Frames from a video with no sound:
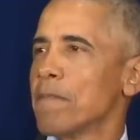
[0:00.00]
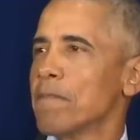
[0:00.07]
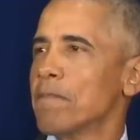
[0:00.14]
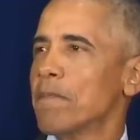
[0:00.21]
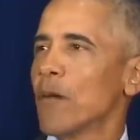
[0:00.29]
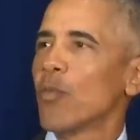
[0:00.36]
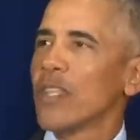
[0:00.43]

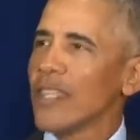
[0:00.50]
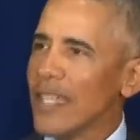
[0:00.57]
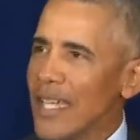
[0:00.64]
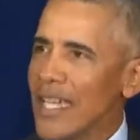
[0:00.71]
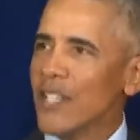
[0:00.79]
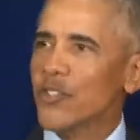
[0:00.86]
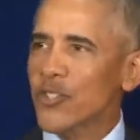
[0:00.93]
but with
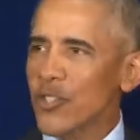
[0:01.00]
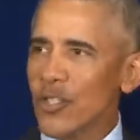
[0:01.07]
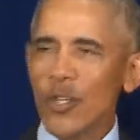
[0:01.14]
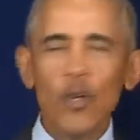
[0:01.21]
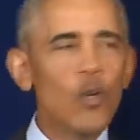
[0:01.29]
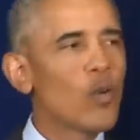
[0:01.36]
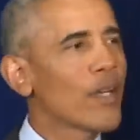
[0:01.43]
each
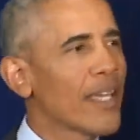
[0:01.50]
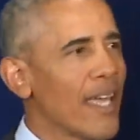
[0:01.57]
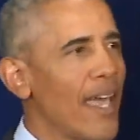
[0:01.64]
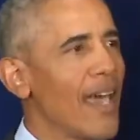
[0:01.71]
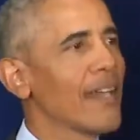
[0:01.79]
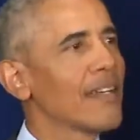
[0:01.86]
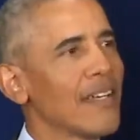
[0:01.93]
new
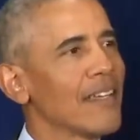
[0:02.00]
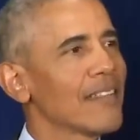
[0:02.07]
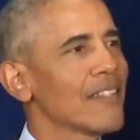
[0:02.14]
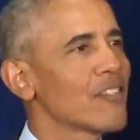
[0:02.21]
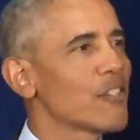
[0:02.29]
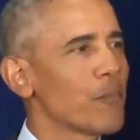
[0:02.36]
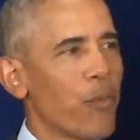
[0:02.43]
candidate
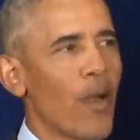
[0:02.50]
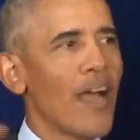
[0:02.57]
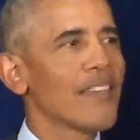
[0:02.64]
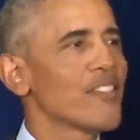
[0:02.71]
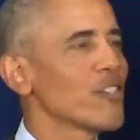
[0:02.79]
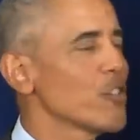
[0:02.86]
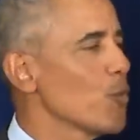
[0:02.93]
that
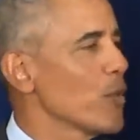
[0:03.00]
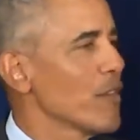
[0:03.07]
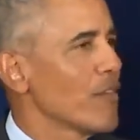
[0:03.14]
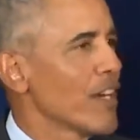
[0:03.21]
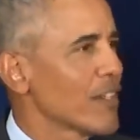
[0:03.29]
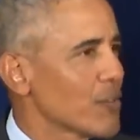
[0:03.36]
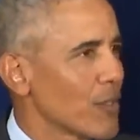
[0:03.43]
surprises you with a
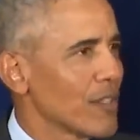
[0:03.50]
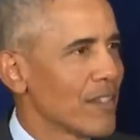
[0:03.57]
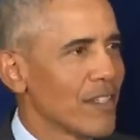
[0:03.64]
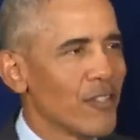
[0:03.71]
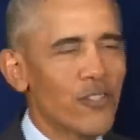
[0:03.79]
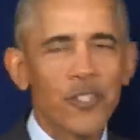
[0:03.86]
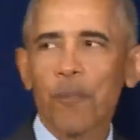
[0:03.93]
victory, that
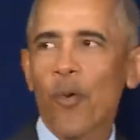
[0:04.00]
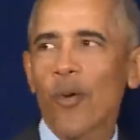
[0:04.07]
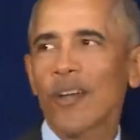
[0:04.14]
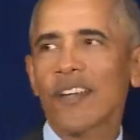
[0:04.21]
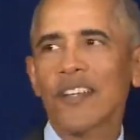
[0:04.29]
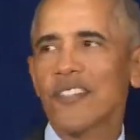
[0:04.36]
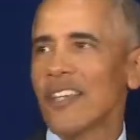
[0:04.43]
you
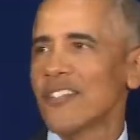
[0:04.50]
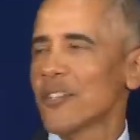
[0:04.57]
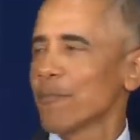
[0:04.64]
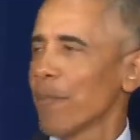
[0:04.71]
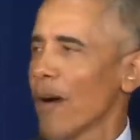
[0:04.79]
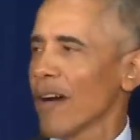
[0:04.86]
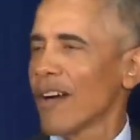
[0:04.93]
supported, a, a
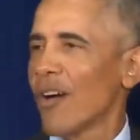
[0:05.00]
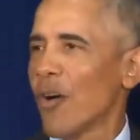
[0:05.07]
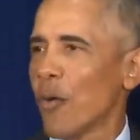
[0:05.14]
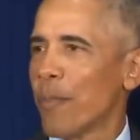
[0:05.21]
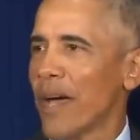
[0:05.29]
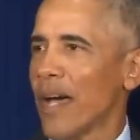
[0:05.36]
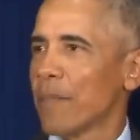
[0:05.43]
spark of
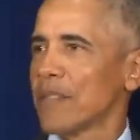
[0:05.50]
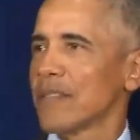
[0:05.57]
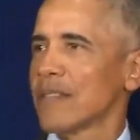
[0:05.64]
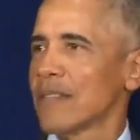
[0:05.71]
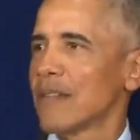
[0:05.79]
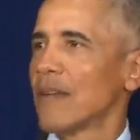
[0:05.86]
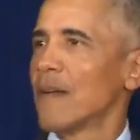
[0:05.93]
hope
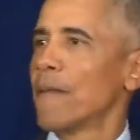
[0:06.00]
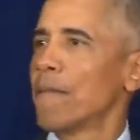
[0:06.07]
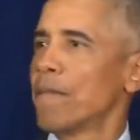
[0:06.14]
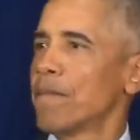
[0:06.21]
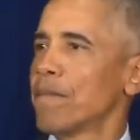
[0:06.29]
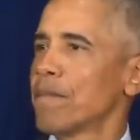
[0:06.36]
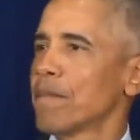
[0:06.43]
happens.
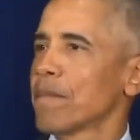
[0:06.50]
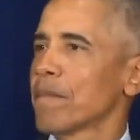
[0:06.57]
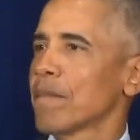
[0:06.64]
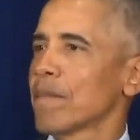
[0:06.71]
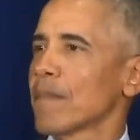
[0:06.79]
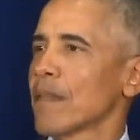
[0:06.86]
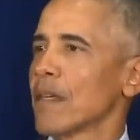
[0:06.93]

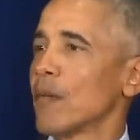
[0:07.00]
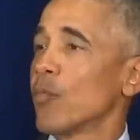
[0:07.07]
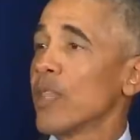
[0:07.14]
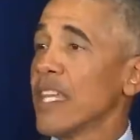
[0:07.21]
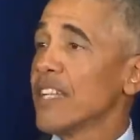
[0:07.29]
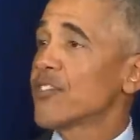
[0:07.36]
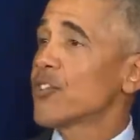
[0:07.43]
With
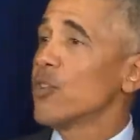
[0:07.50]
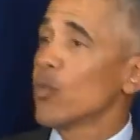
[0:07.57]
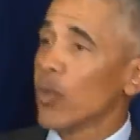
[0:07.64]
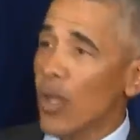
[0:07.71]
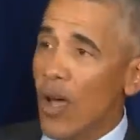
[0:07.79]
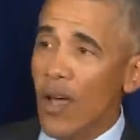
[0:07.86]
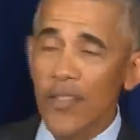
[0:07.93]
each new
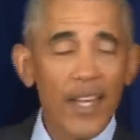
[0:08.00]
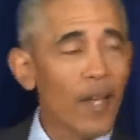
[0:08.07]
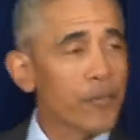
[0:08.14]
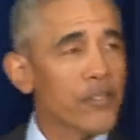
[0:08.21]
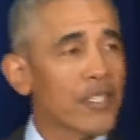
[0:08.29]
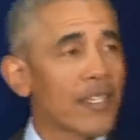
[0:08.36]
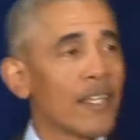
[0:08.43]
law that
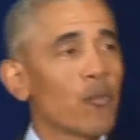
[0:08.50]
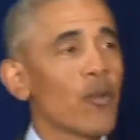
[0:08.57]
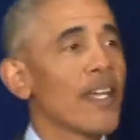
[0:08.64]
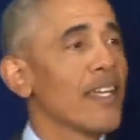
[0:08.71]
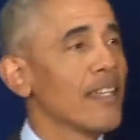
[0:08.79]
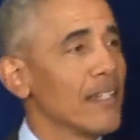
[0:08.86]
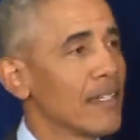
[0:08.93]
helps a kid
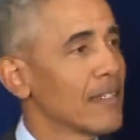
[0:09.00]
read